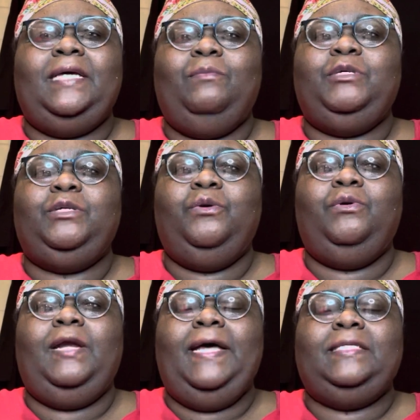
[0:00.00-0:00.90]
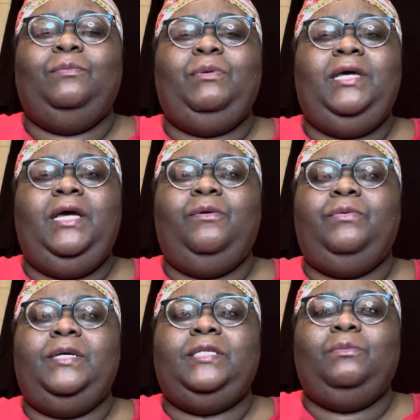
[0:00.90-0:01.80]
I'm so glad to be here
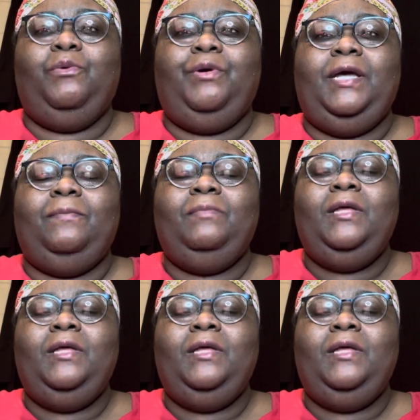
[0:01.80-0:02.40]
on this morning.